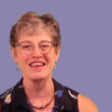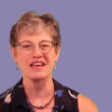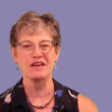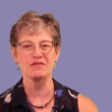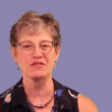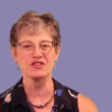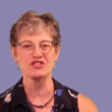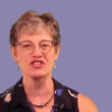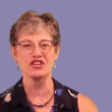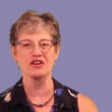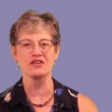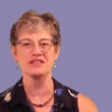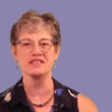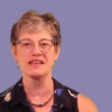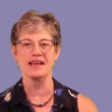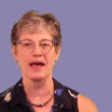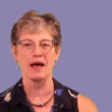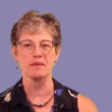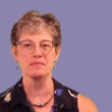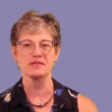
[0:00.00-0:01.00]
If the chair is
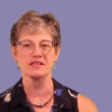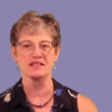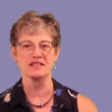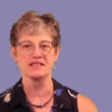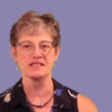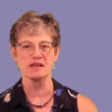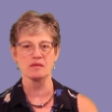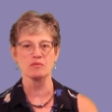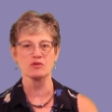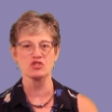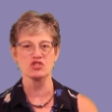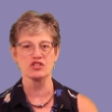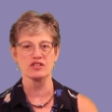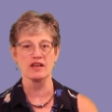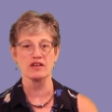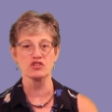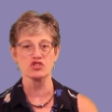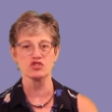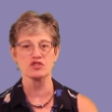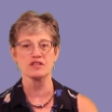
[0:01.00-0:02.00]
absent, someone
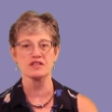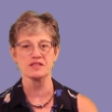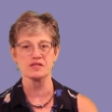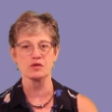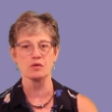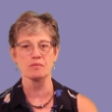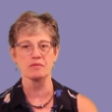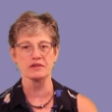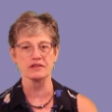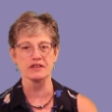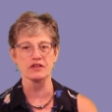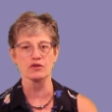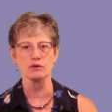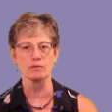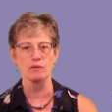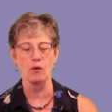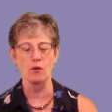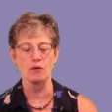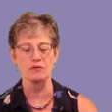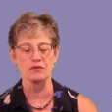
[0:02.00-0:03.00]
else should assume the leader
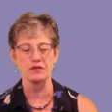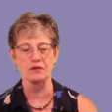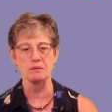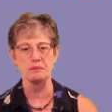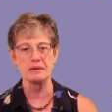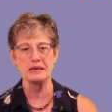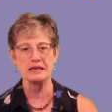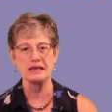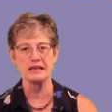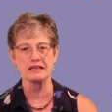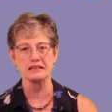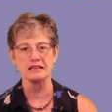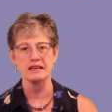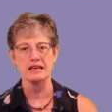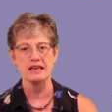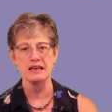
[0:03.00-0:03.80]
role for the meeting.